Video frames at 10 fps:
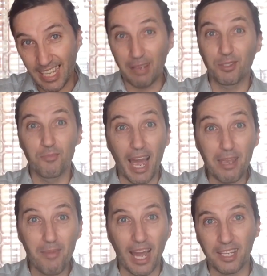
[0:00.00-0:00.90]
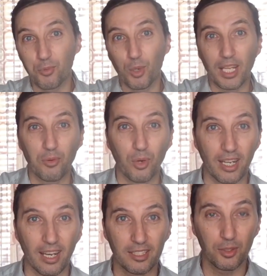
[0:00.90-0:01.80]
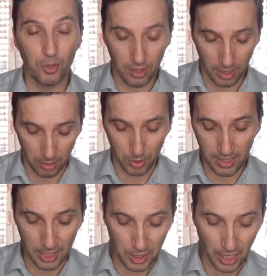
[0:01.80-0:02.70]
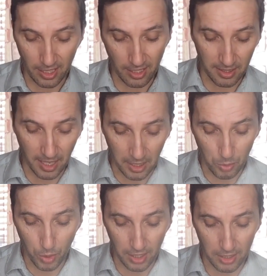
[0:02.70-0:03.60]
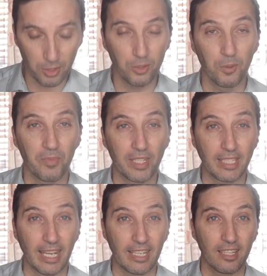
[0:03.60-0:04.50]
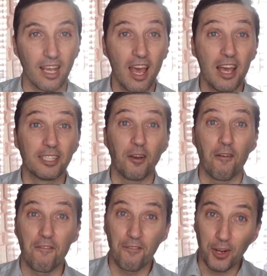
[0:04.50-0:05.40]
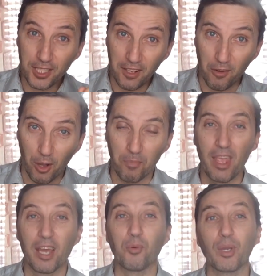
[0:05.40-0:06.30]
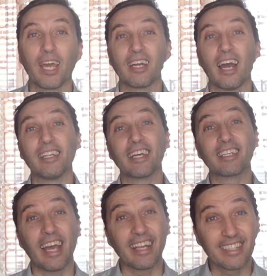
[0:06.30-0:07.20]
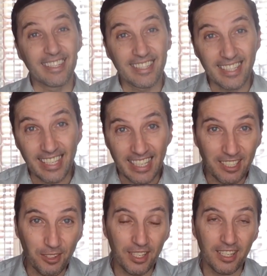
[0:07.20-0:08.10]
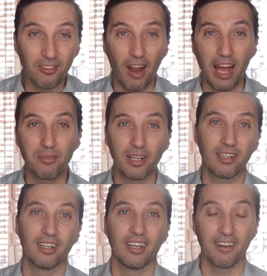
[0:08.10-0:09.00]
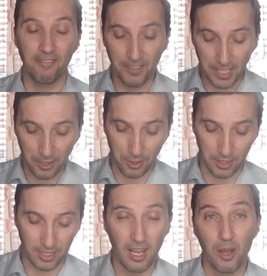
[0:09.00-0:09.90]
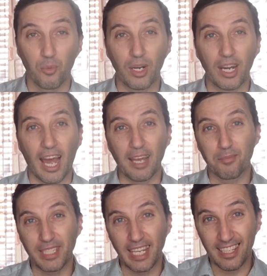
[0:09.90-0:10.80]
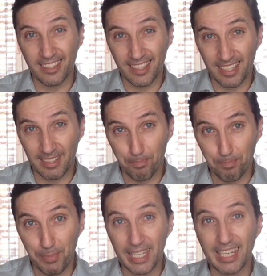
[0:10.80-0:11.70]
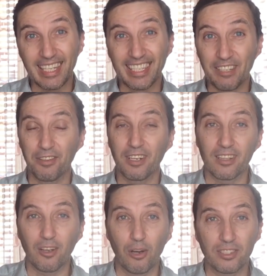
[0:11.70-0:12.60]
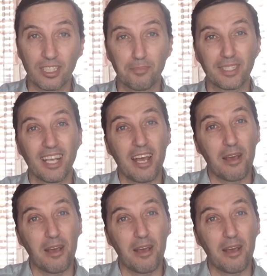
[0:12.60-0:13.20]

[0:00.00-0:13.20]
came to my mind, what I want to do with this channel and where to take it. So first of all, we are gonna continue the grammar videos where I'm taking the big and difficult concepts,